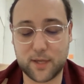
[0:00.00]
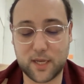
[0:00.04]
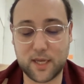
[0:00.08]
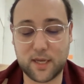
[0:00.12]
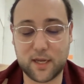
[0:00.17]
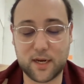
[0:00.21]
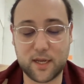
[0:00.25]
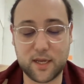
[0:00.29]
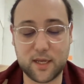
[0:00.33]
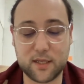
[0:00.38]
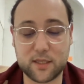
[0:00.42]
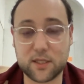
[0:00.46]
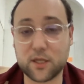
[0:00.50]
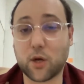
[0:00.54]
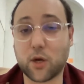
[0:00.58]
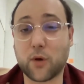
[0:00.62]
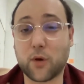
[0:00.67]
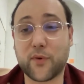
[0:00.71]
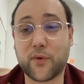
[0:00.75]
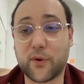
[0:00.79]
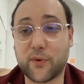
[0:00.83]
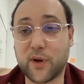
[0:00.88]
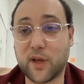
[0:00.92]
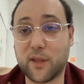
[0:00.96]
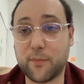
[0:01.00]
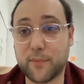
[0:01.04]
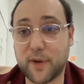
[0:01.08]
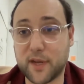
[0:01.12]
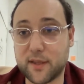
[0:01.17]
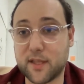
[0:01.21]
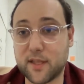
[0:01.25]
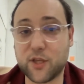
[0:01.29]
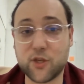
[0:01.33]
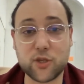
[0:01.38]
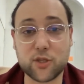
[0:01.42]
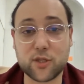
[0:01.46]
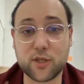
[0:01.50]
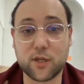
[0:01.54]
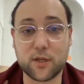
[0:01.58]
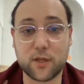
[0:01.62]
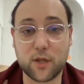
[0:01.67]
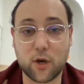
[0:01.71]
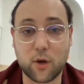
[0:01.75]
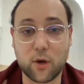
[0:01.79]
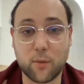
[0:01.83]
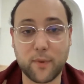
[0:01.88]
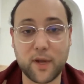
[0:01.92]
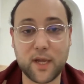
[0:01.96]
it is overrun by digital
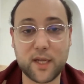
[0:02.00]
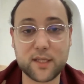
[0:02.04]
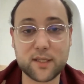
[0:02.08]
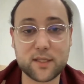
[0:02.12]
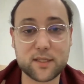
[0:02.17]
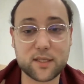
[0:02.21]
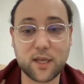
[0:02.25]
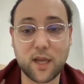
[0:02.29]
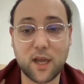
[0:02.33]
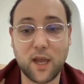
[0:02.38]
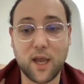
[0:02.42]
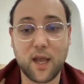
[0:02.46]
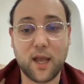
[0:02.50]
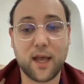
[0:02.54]
nomads.